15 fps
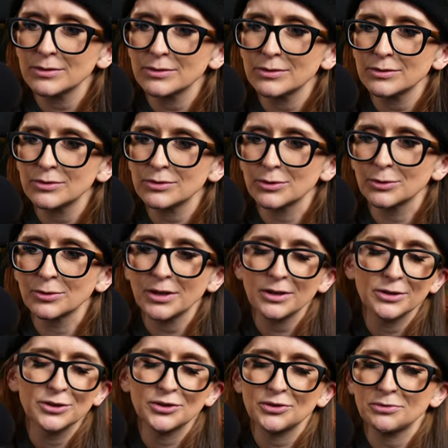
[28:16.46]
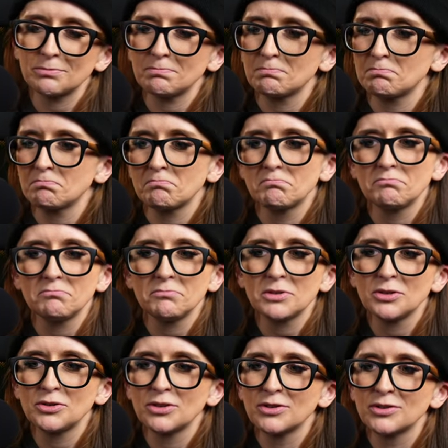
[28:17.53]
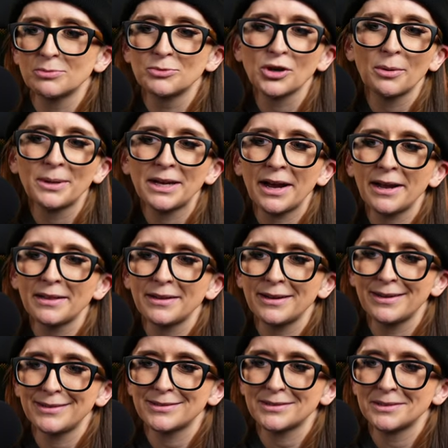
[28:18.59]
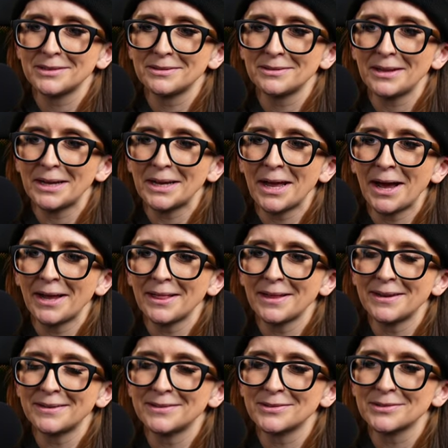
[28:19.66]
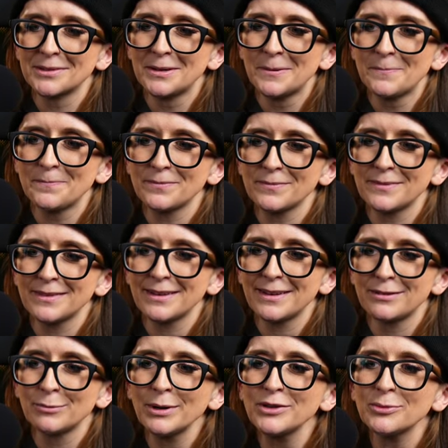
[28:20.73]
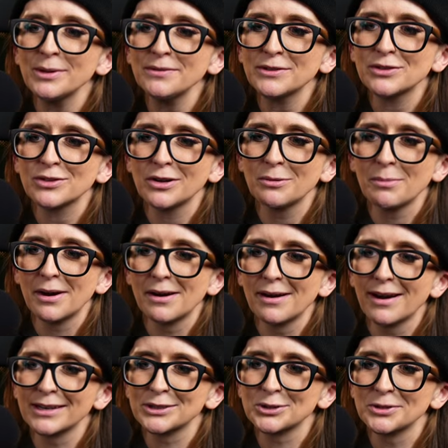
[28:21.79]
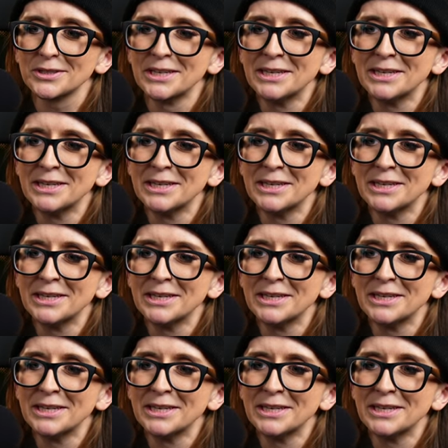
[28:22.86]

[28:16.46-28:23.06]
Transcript: So here, just did some tummy highlights and leg highlights. Reminds me of a sun bear, actually.